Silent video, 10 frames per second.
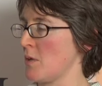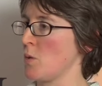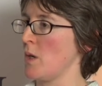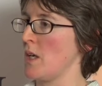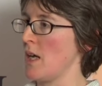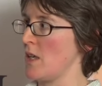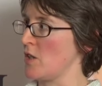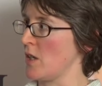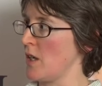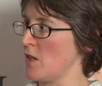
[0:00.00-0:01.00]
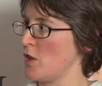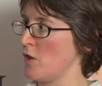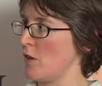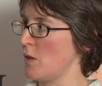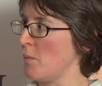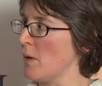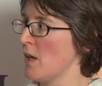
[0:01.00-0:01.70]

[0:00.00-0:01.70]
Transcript: between Asia and Europe,